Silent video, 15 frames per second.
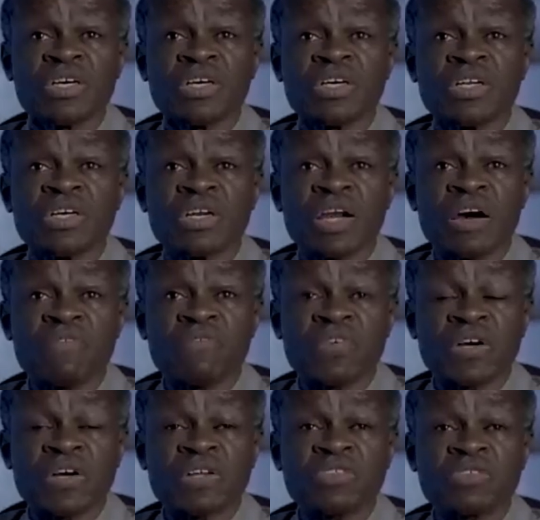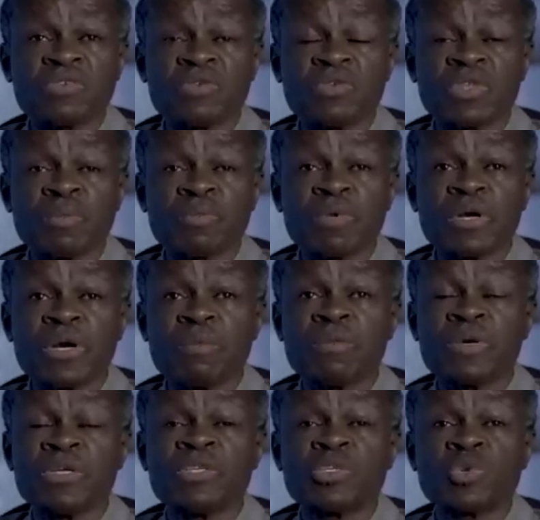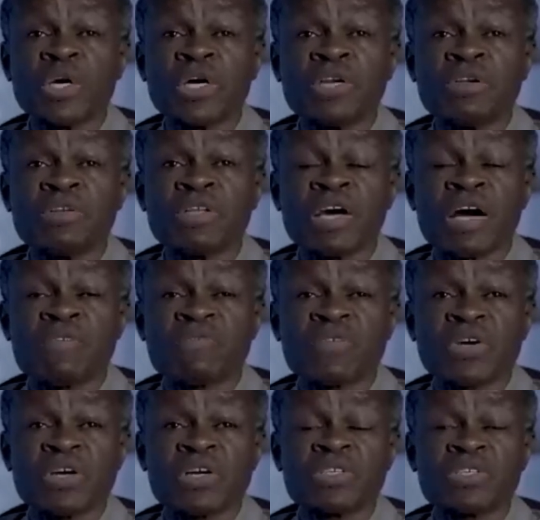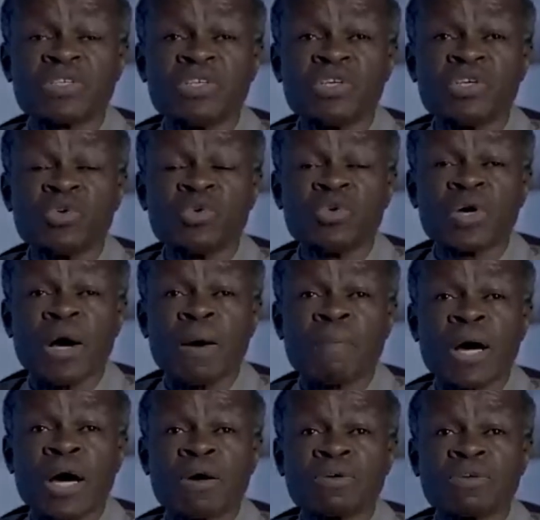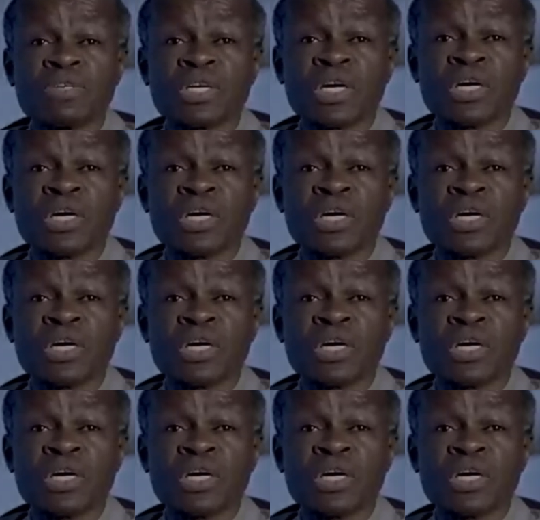in Africa through the pyramids, when the Africans knew about